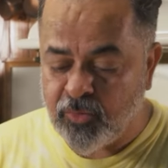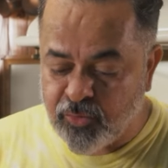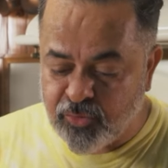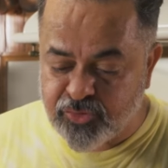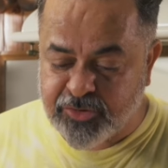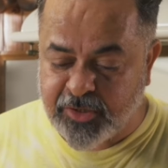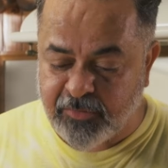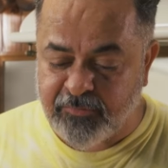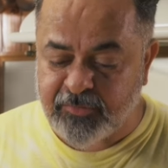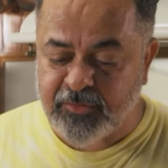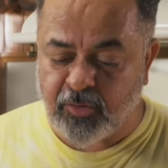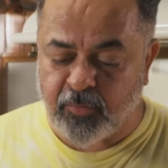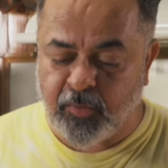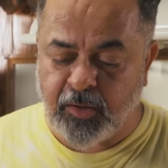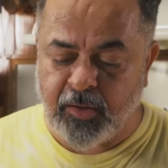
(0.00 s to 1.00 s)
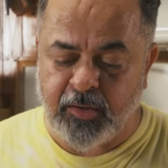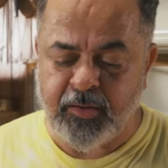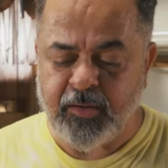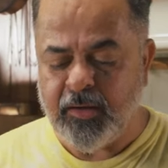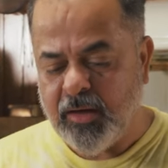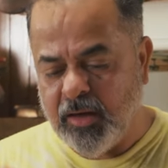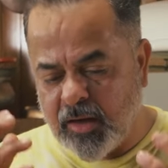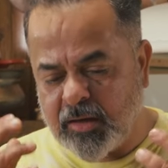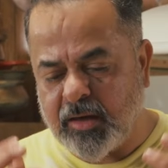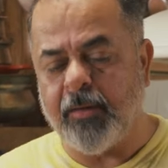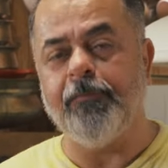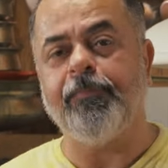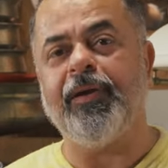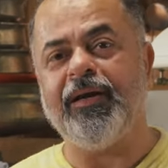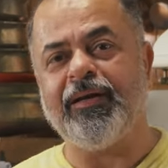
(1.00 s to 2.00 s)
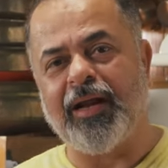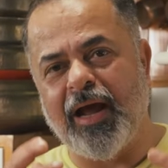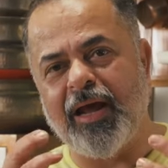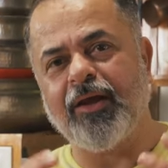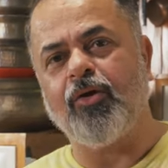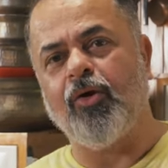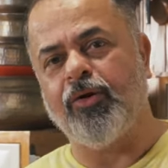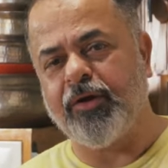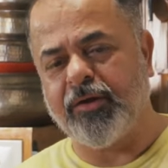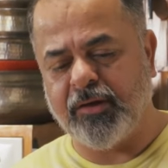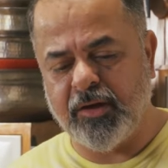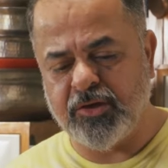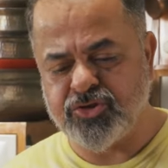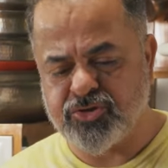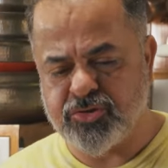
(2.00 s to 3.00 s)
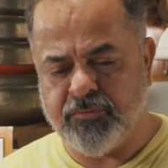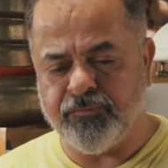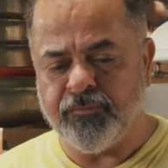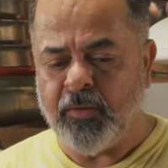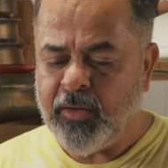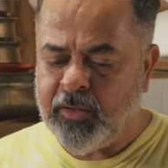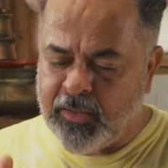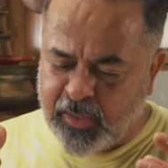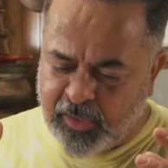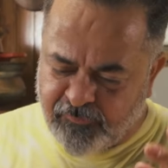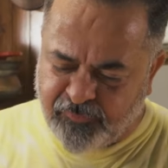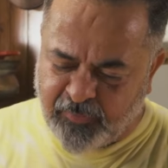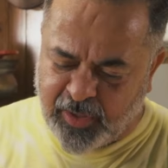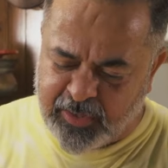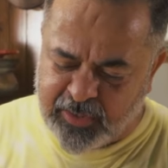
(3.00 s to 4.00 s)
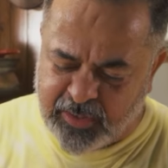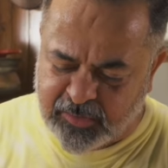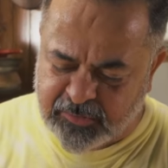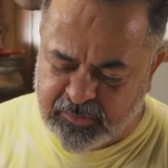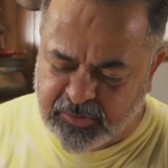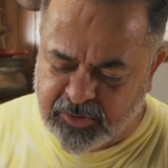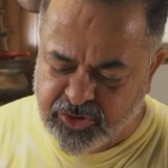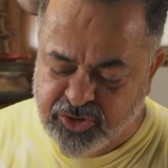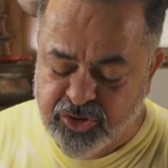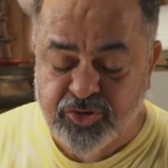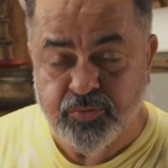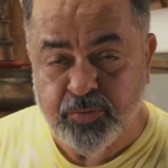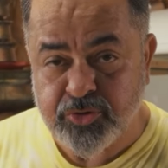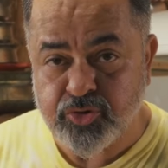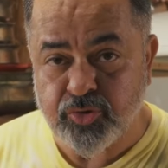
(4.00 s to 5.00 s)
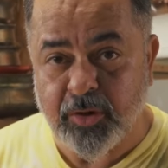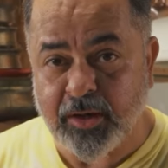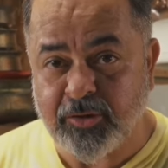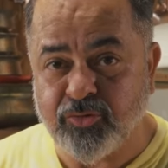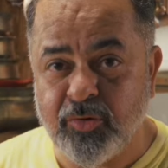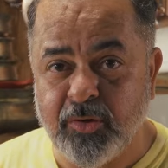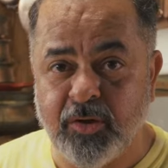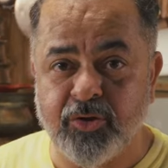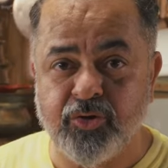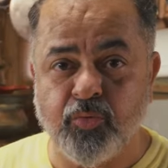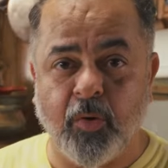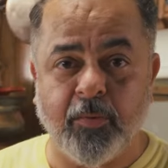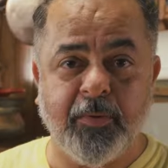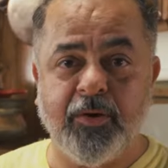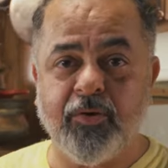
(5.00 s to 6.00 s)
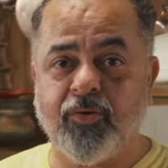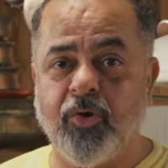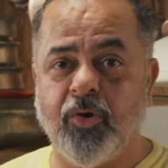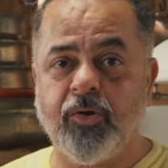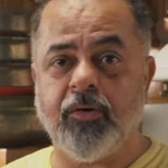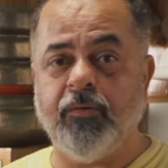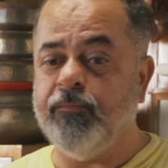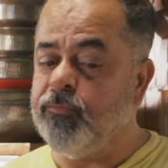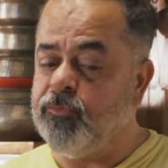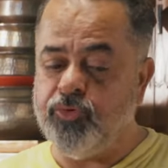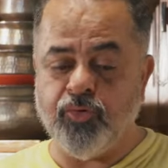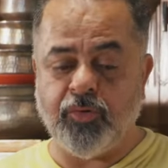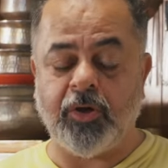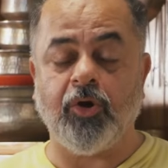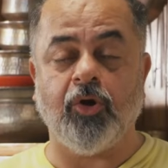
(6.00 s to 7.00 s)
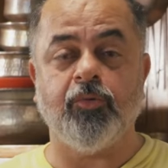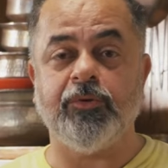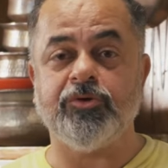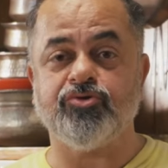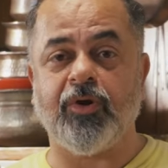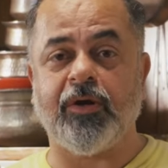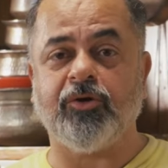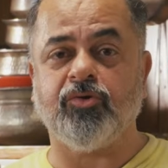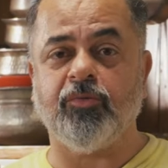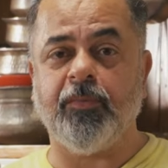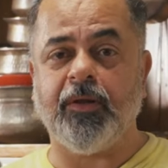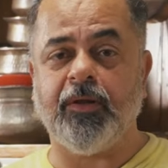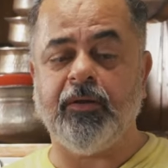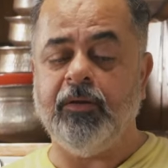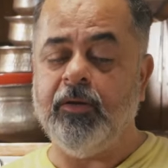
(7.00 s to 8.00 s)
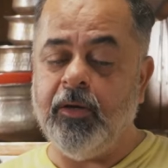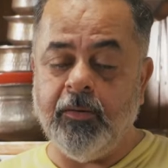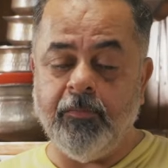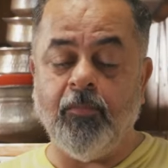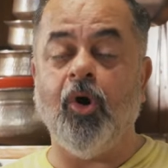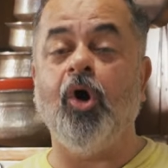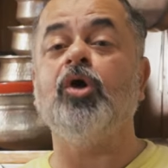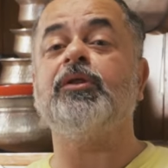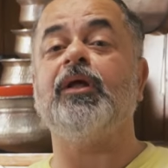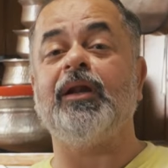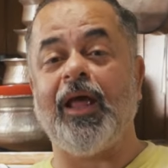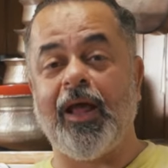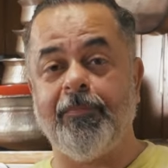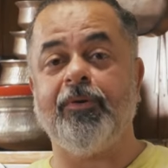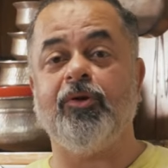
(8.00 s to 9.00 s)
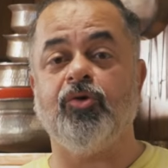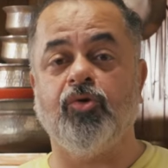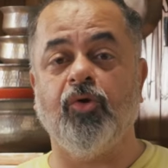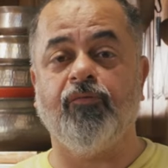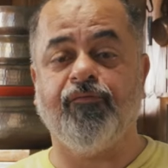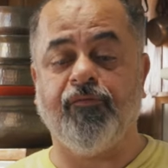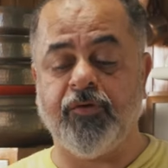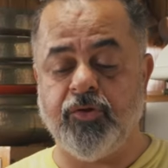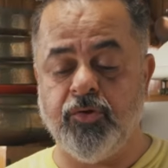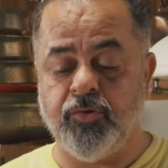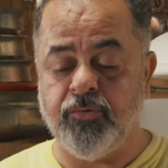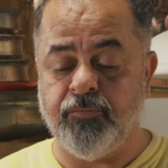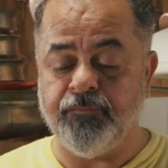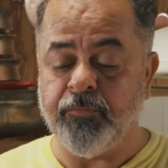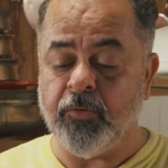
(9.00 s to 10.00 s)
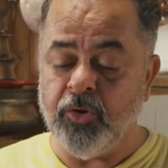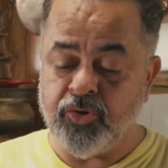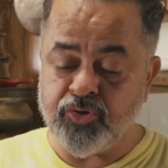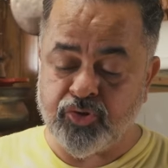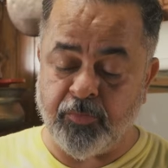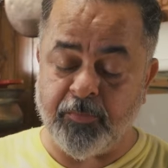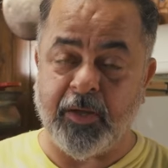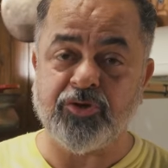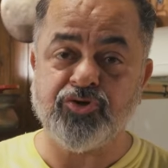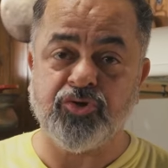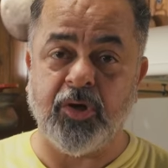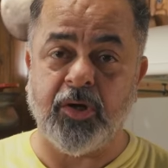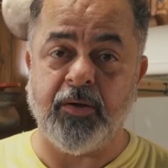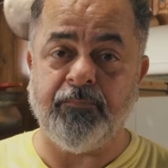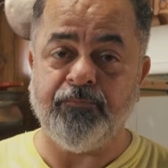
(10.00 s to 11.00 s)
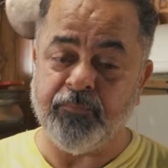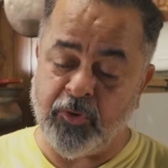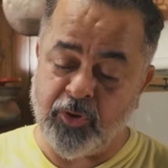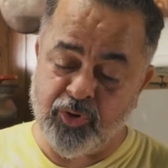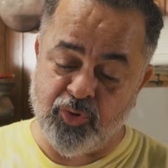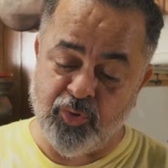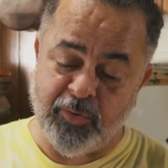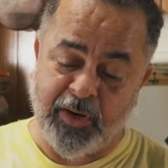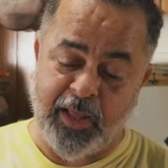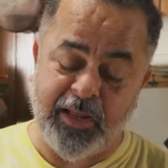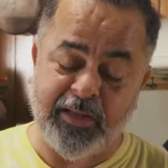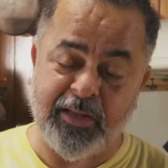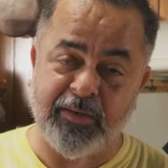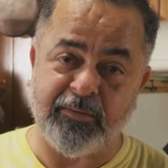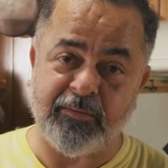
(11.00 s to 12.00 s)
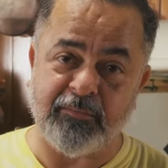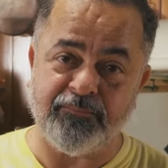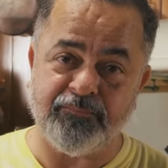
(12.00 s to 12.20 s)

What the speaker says: who's given the world a complete iconic dish. If any other dishes which you like to learn, you want me to cook, you can always write to me. More than happy to cook for you. So make sure you like it,